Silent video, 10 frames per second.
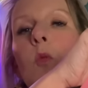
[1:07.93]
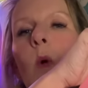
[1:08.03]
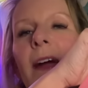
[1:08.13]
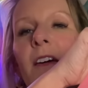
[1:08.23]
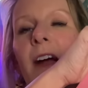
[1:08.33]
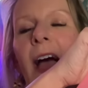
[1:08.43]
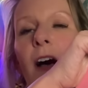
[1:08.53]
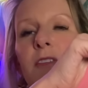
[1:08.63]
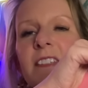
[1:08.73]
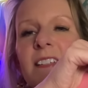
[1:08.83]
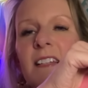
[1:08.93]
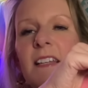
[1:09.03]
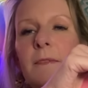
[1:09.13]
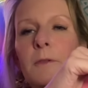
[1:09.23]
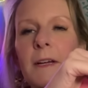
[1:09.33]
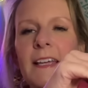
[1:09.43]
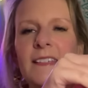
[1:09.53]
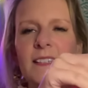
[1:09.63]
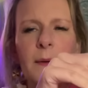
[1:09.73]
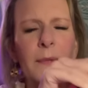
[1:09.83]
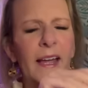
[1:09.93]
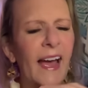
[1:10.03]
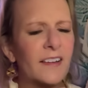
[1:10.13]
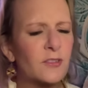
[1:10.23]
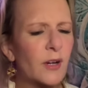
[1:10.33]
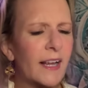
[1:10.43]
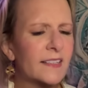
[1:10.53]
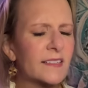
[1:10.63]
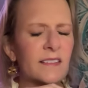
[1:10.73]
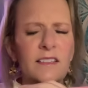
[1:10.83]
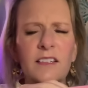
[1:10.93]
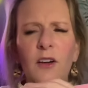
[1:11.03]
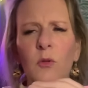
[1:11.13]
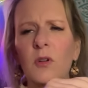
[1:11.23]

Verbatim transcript: warehouse delivery. Is that my address? No.